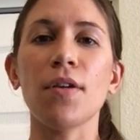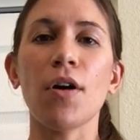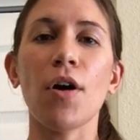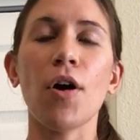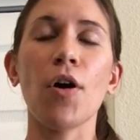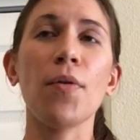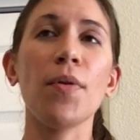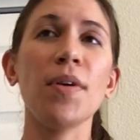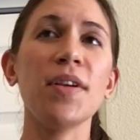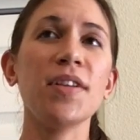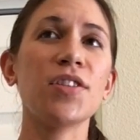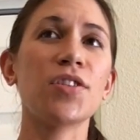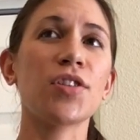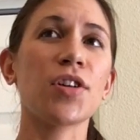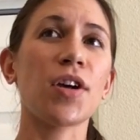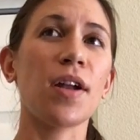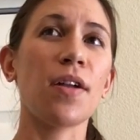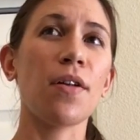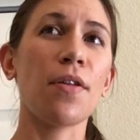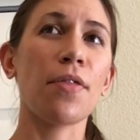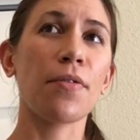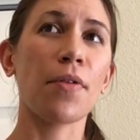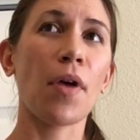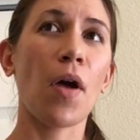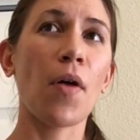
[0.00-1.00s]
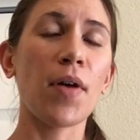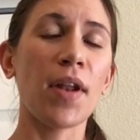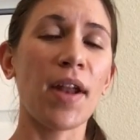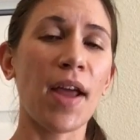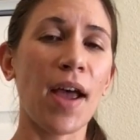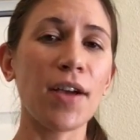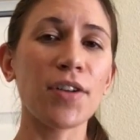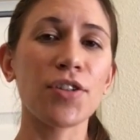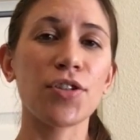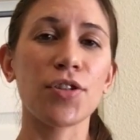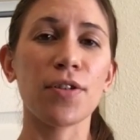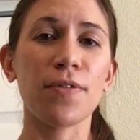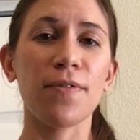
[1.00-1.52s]
always try to throw in
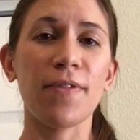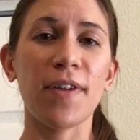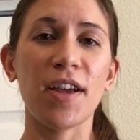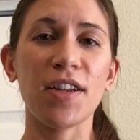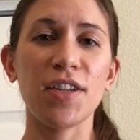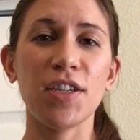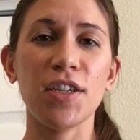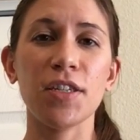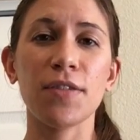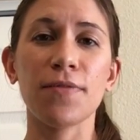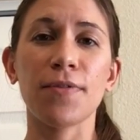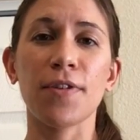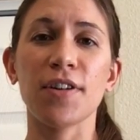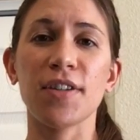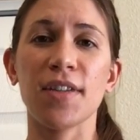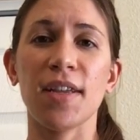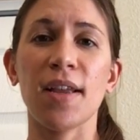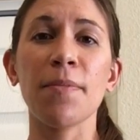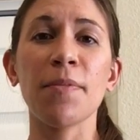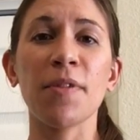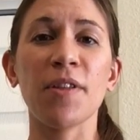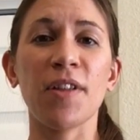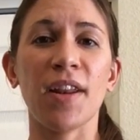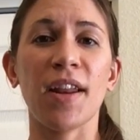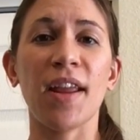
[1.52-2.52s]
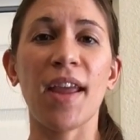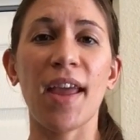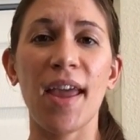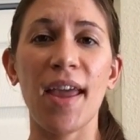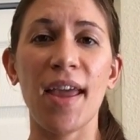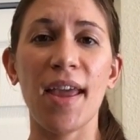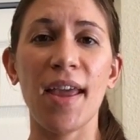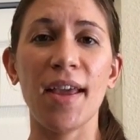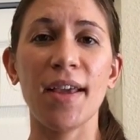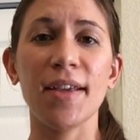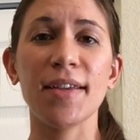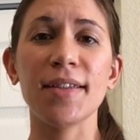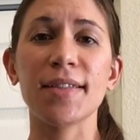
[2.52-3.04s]
extra veggies, for example, in
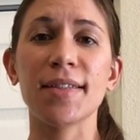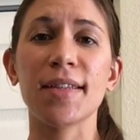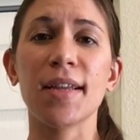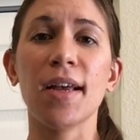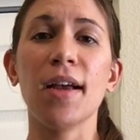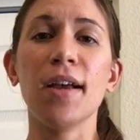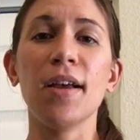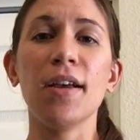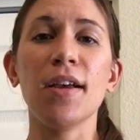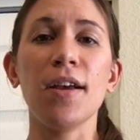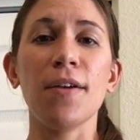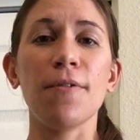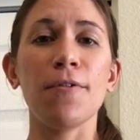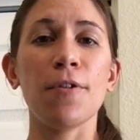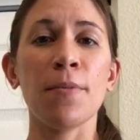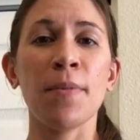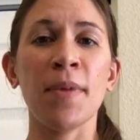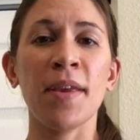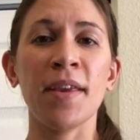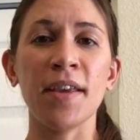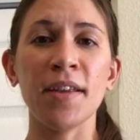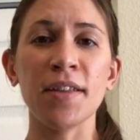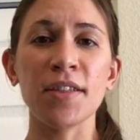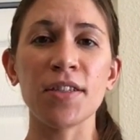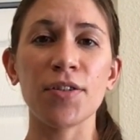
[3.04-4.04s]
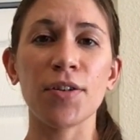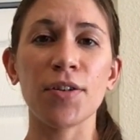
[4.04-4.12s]
eggs. If you're making